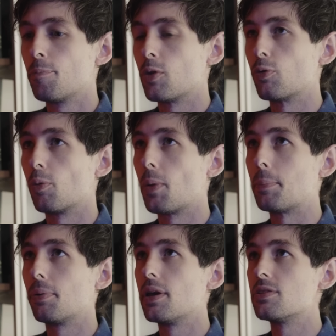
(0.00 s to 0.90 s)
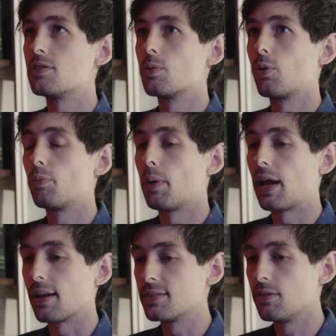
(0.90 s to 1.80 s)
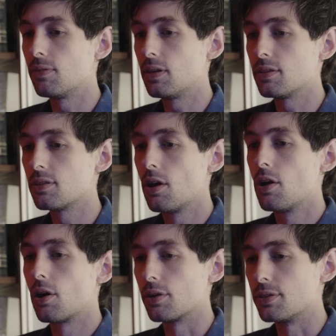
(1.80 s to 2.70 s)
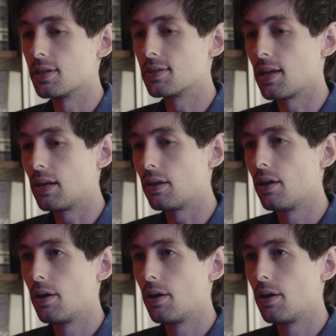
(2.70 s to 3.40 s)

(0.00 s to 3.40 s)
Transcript: Therefore, my place in the world, my activities are dictated